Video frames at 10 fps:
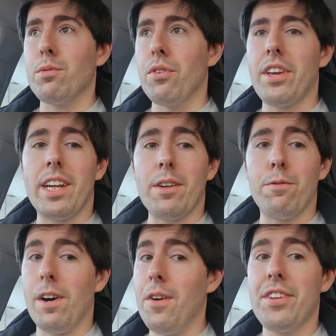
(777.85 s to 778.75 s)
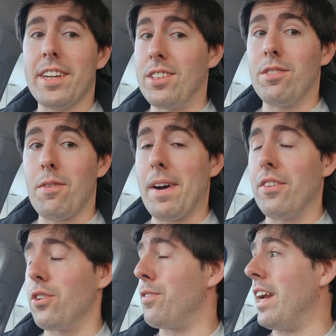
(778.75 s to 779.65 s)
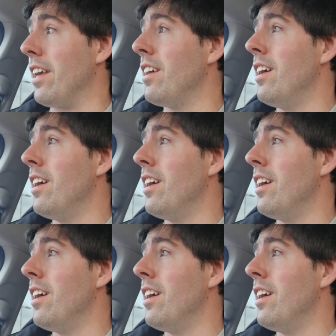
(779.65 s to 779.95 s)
We were taking him 5 seconds for the amount of stuff he had.